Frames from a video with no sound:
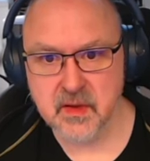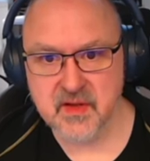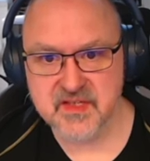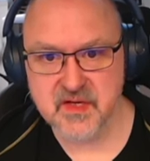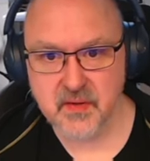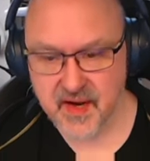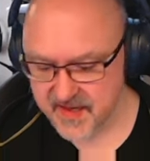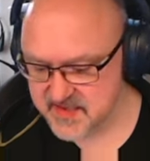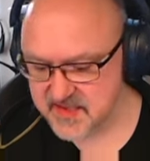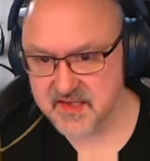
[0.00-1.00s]
There's no
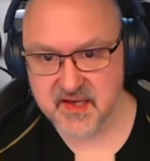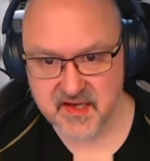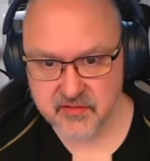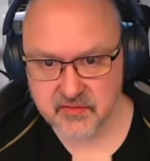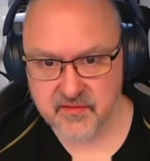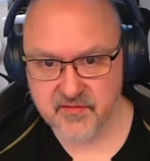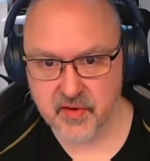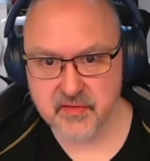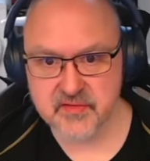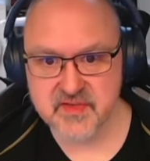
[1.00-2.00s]
8 in either of
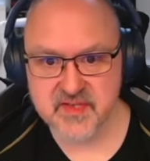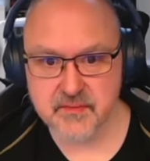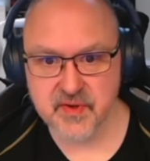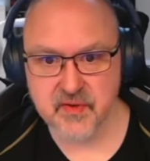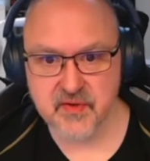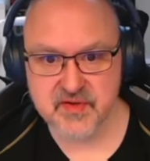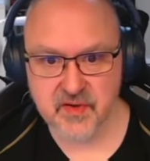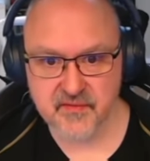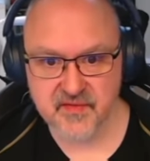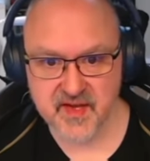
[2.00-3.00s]
those because
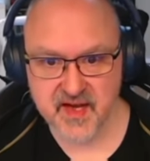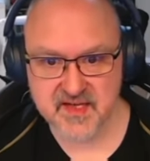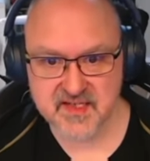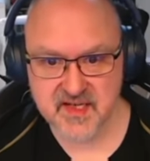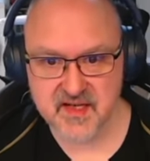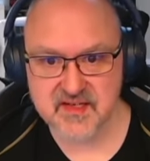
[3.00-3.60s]
of the 8 here.